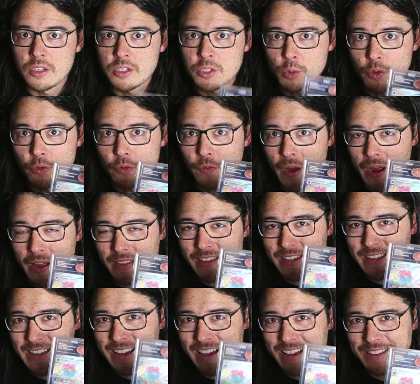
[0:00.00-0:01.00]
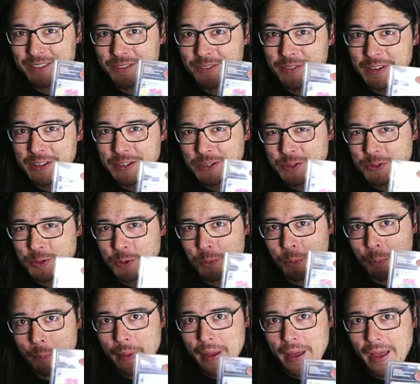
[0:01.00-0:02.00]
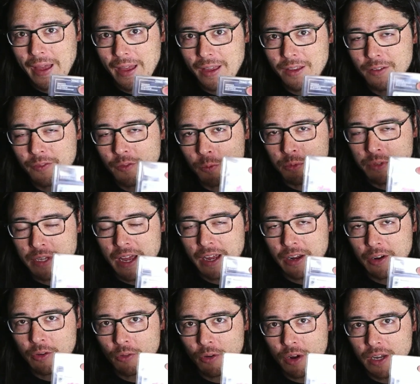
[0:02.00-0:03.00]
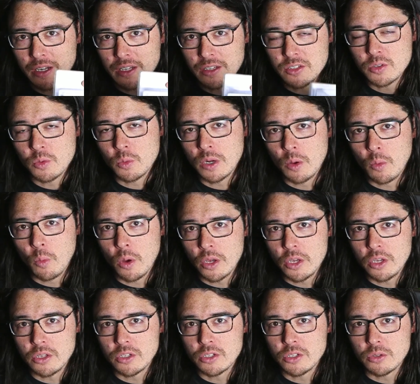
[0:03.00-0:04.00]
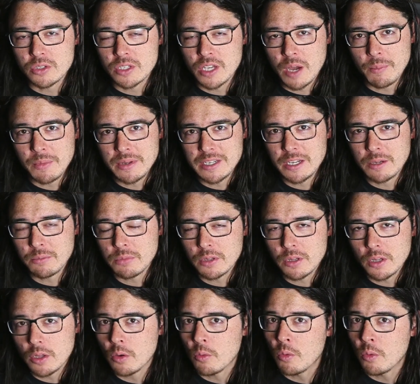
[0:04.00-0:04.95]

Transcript: we finally got the Venusaur back from TAGGrading. So what I want you to do is comment down below